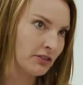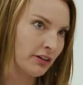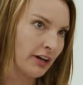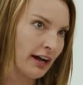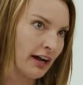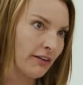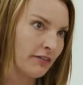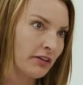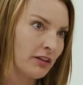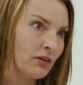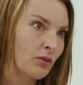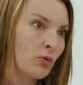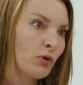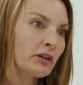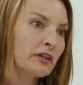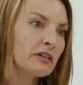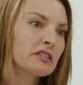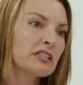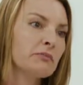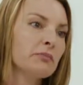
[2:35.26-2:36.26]
you're having?
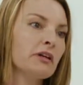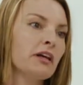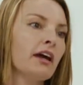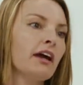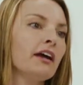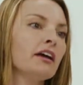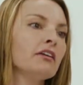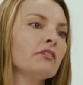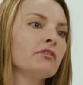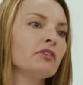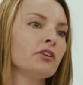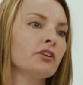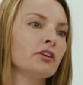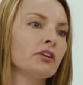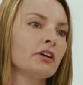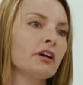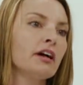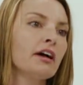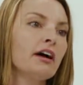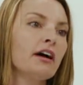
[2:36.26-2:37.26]
What is the
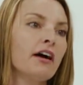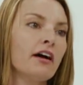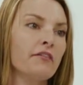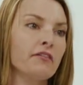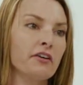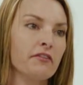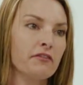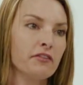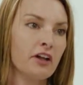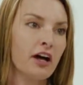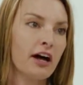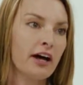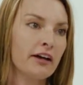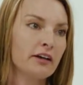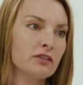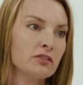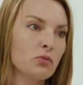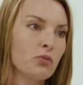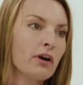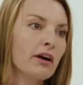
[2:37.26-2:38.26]
behavior of the
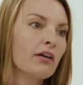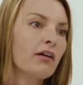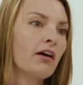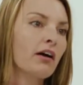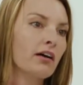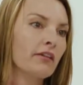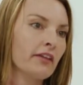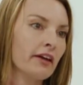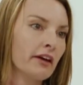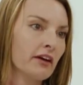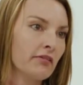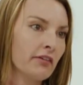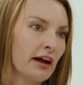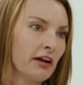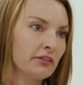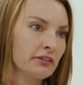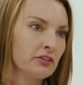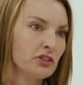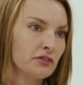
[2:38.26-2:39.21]
flies? Where are they around in